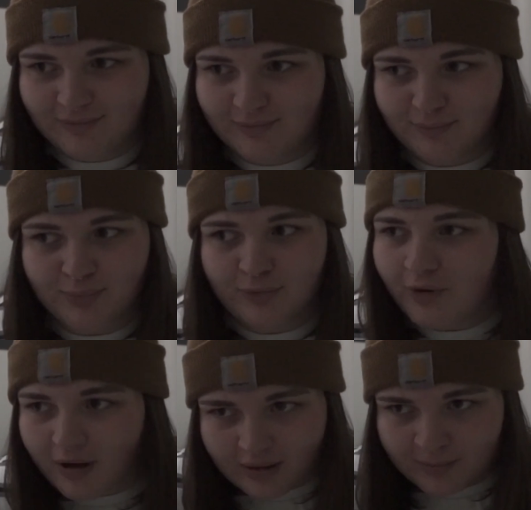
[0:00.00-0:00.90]

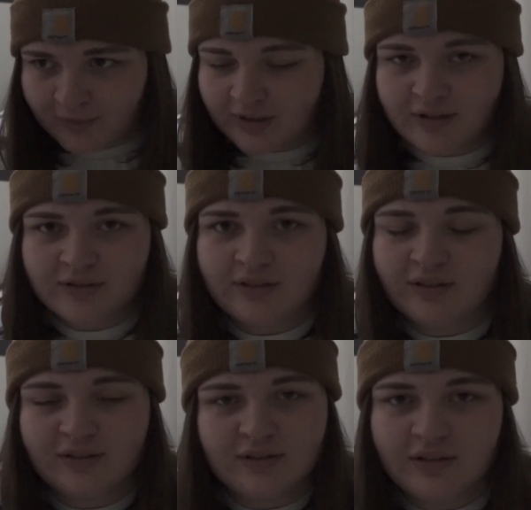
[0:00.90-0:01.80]
brought up for years and
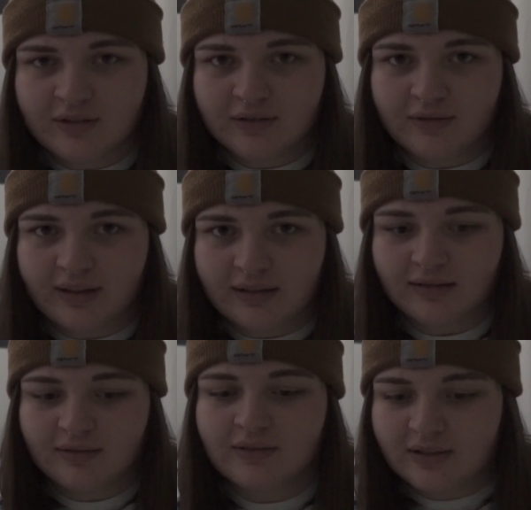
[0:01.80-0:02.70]
years and years, like,
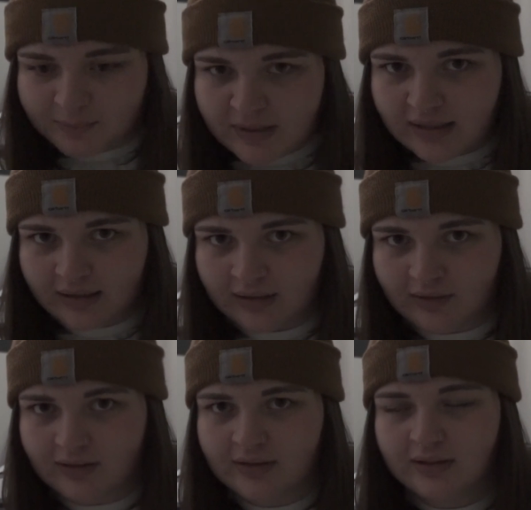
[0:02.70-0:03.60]
to speak
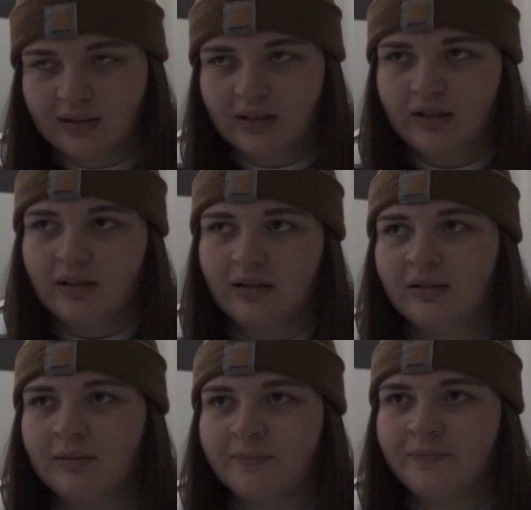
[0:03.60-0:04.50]
English.
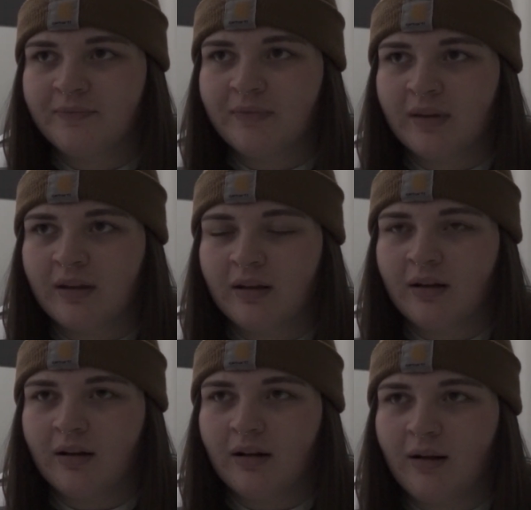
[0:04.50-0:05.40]

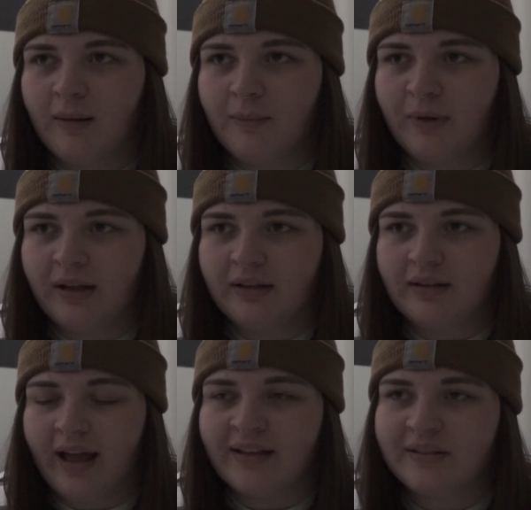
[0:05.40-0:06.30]
But
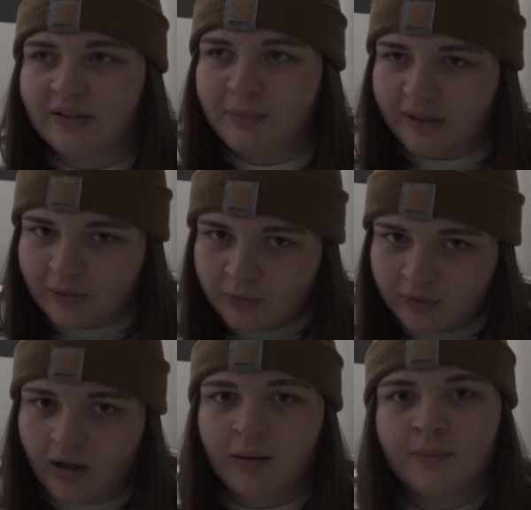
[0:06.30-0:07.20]
as somebody who
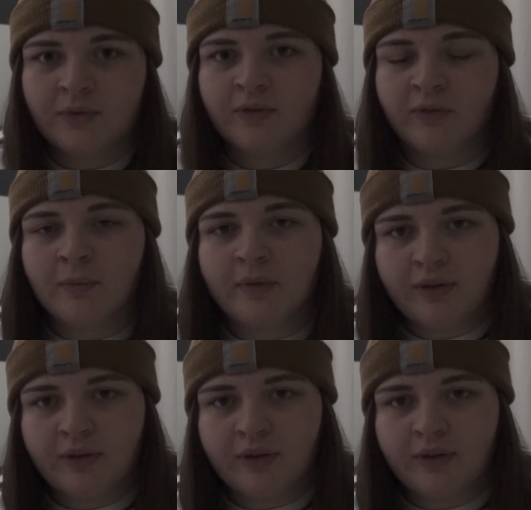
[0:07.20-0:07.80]
comes from the